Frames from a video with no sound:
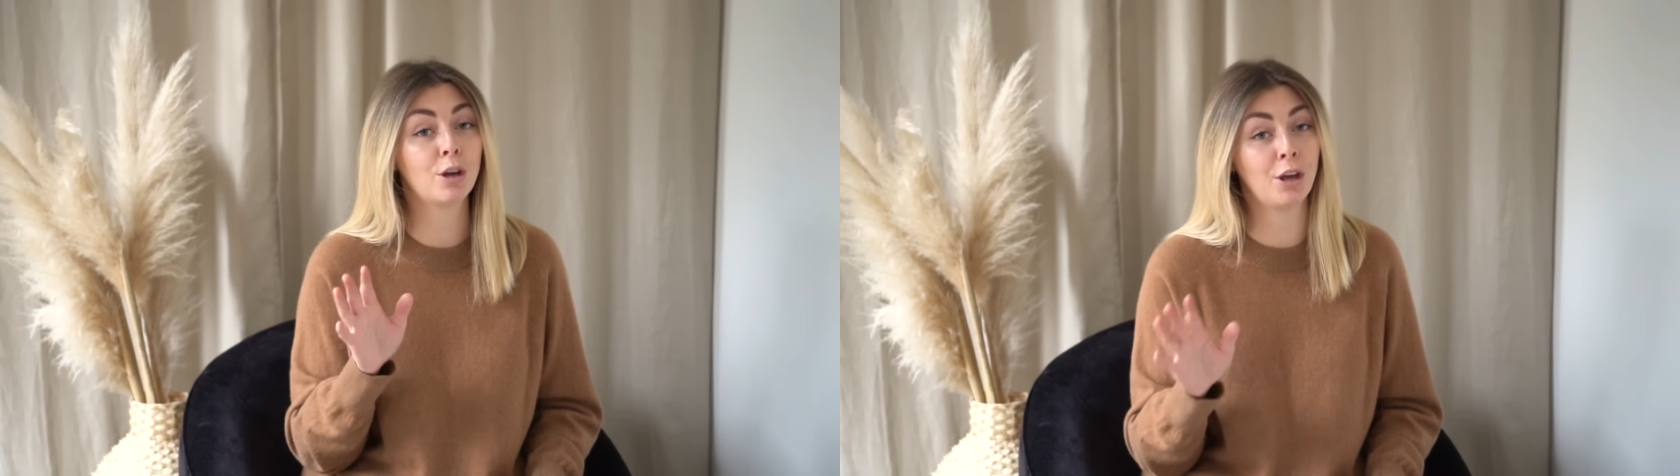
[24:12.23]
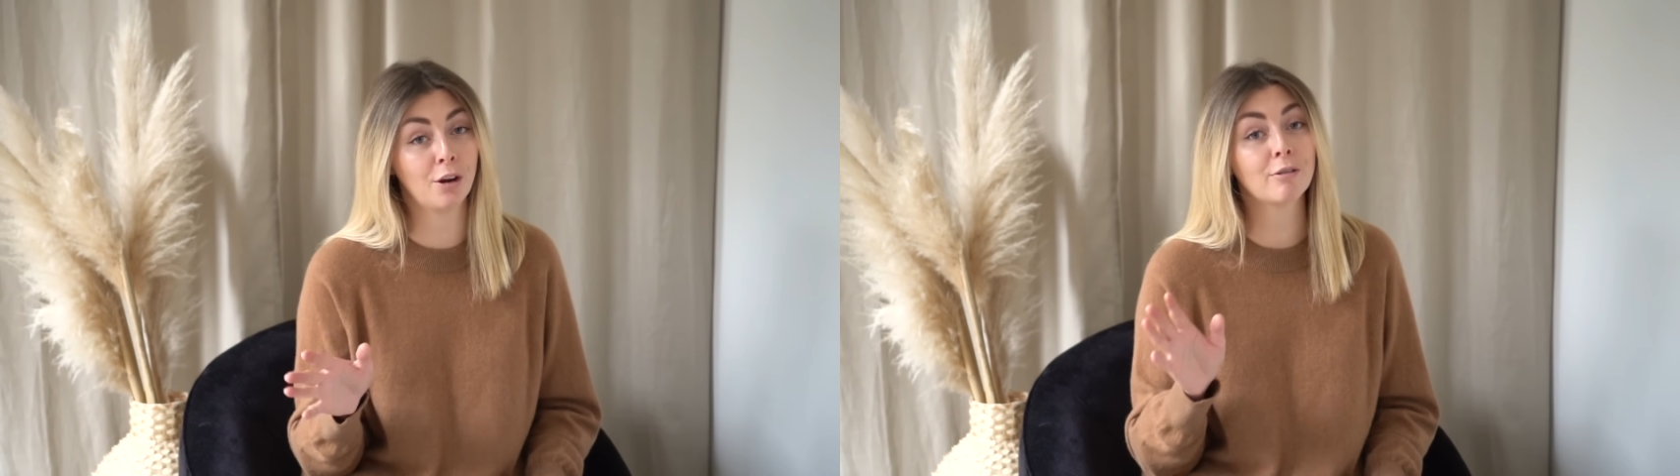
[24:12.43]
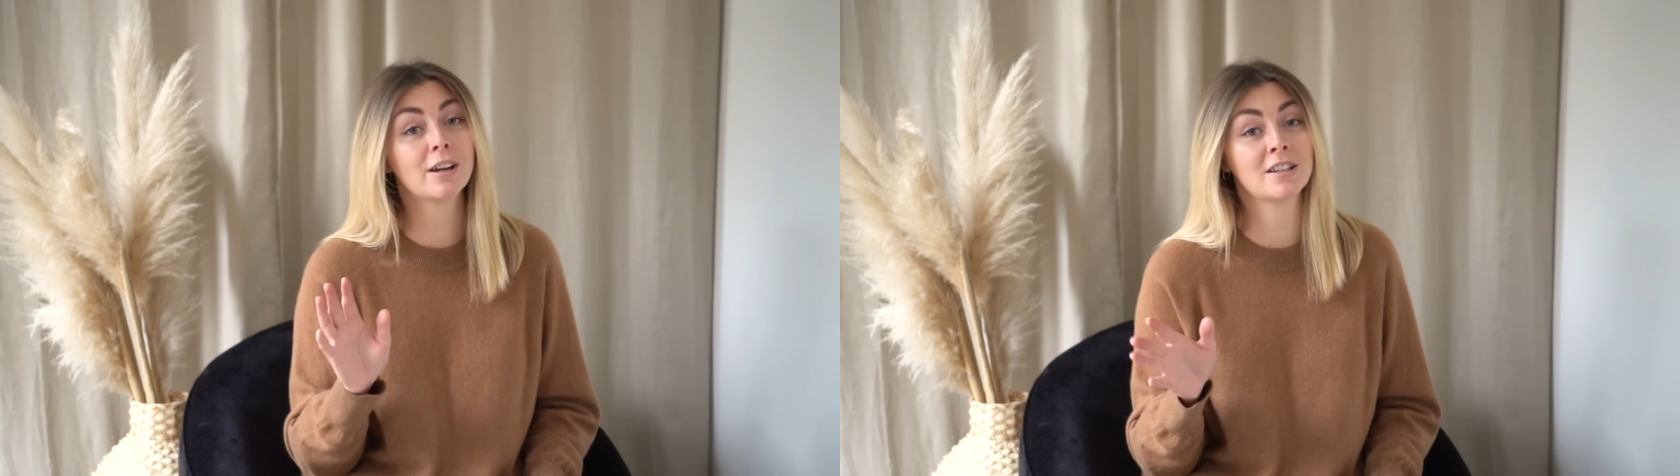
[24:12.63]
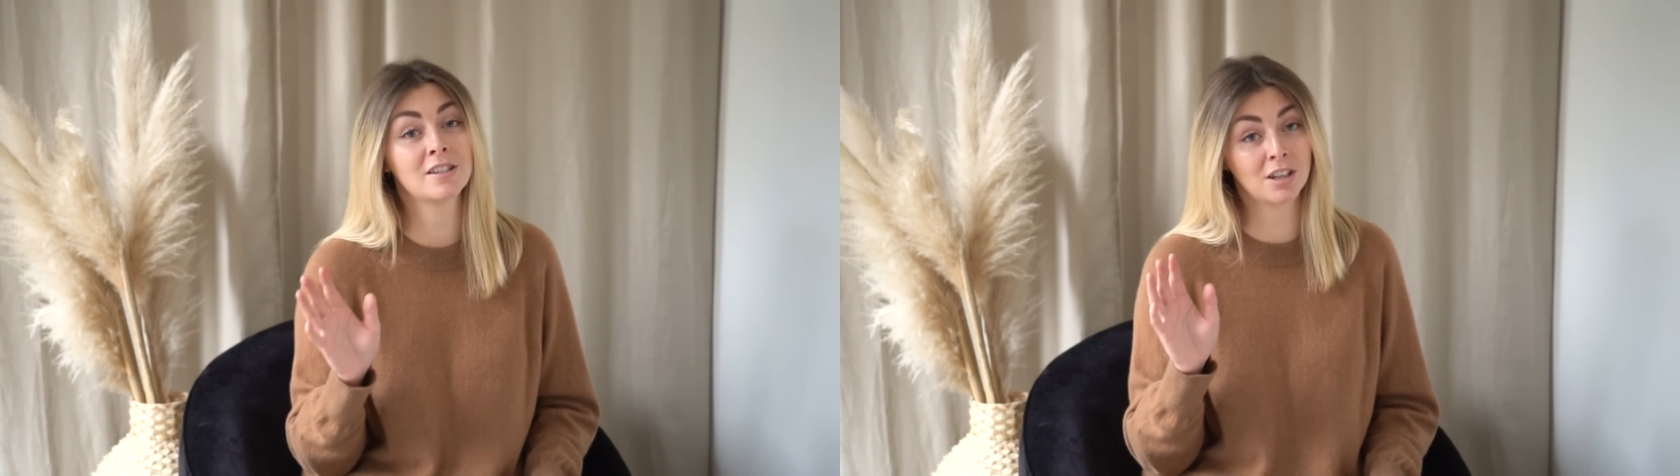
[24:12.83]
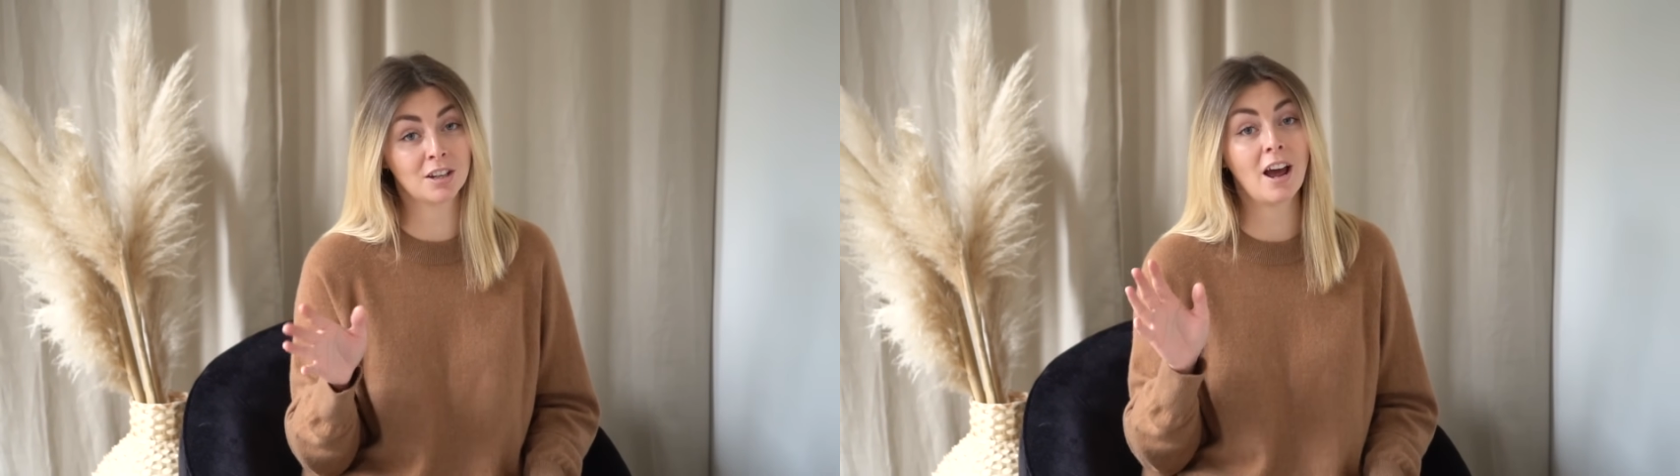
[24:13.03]

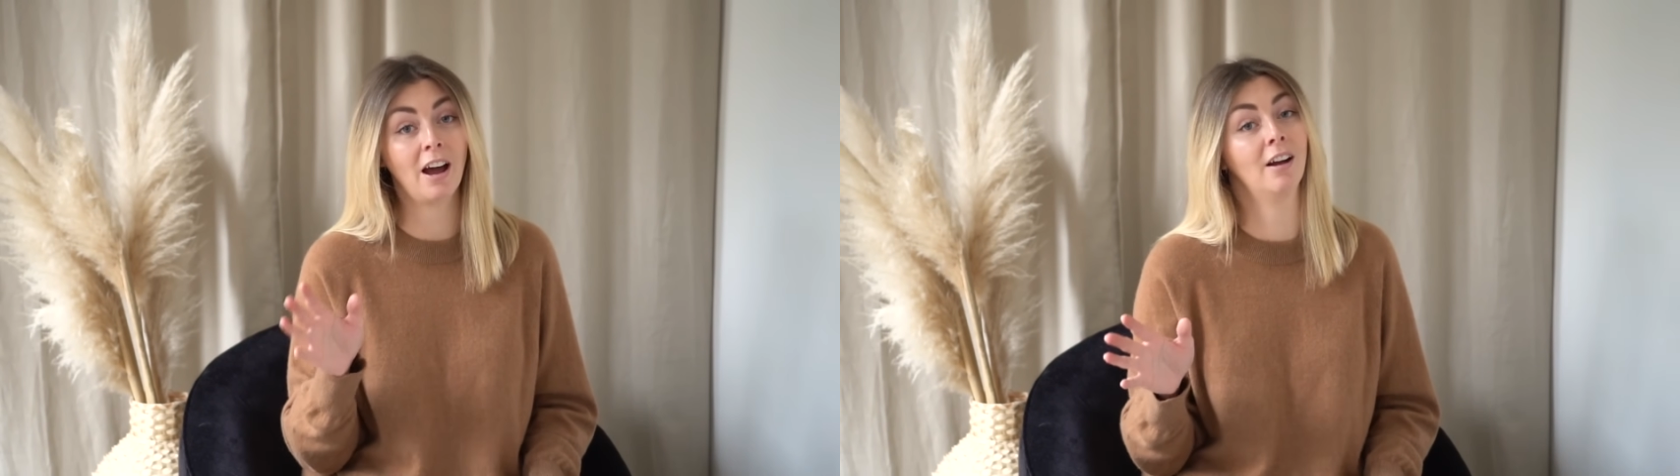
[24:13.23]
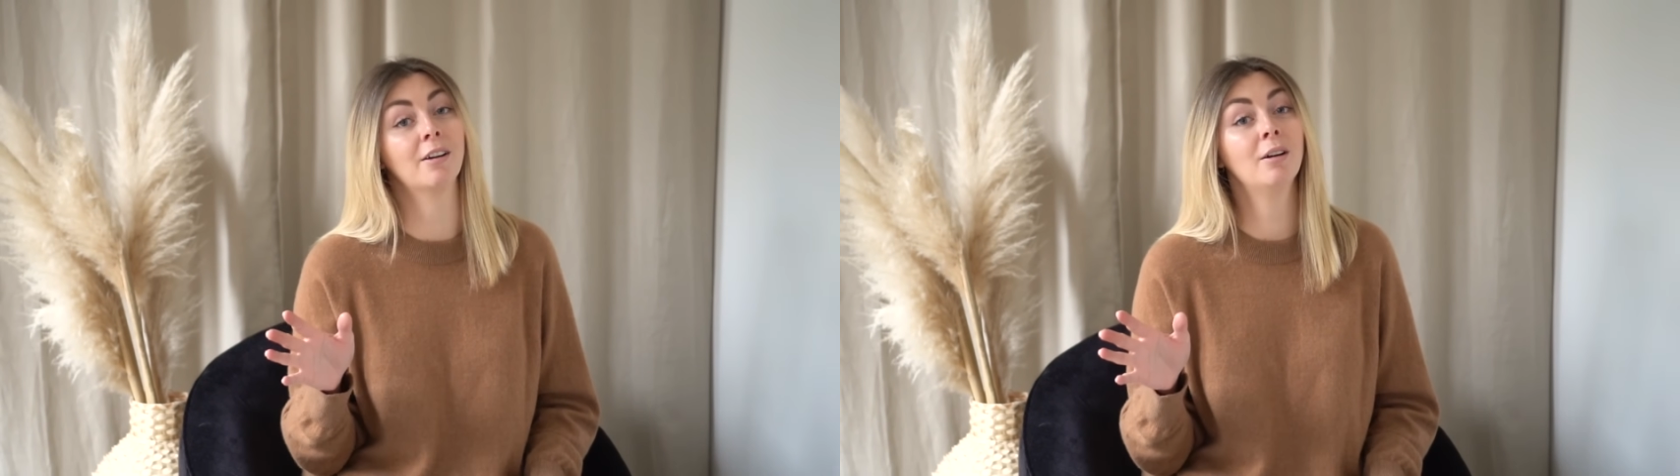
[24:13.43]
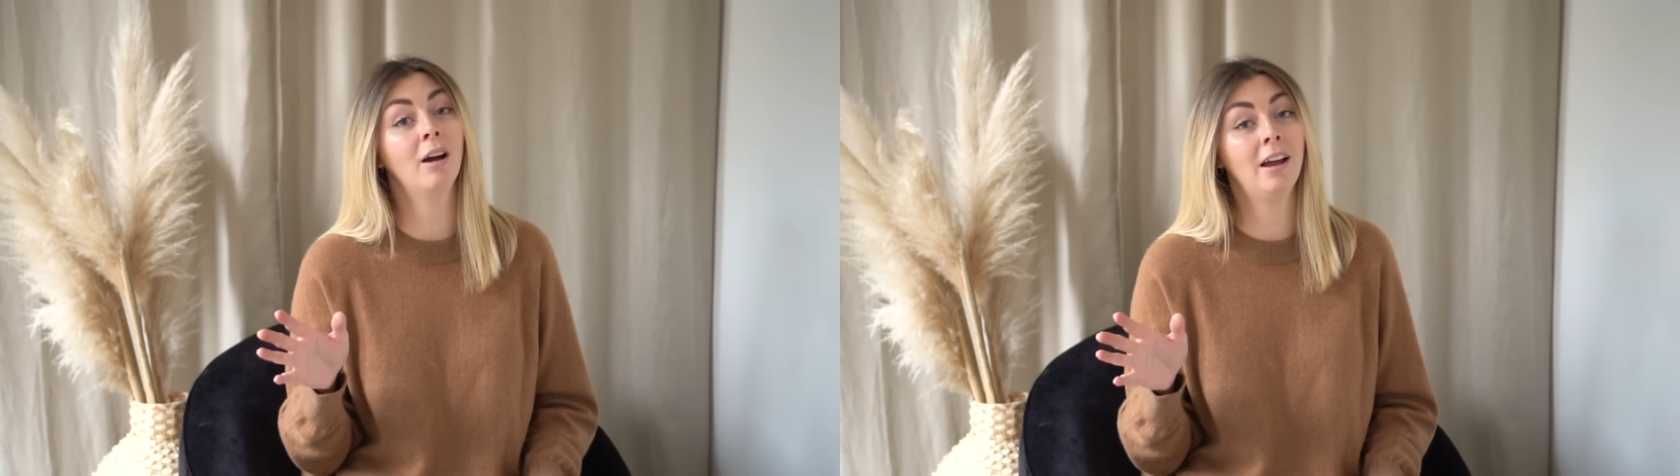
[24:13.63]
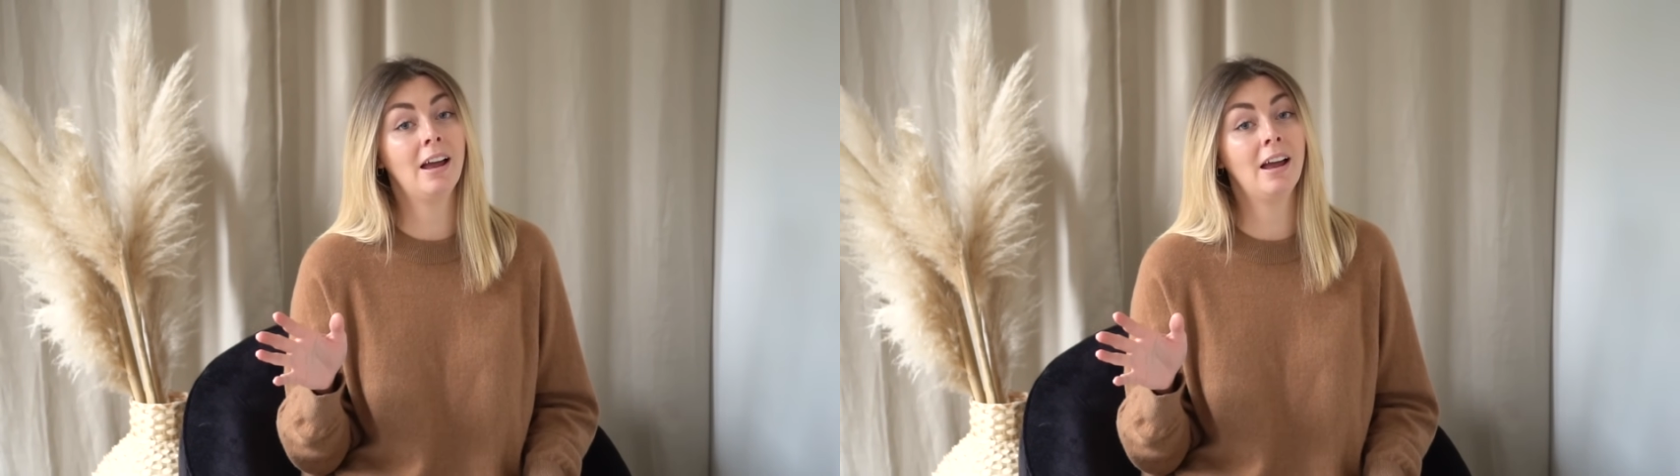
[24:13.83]
curious to know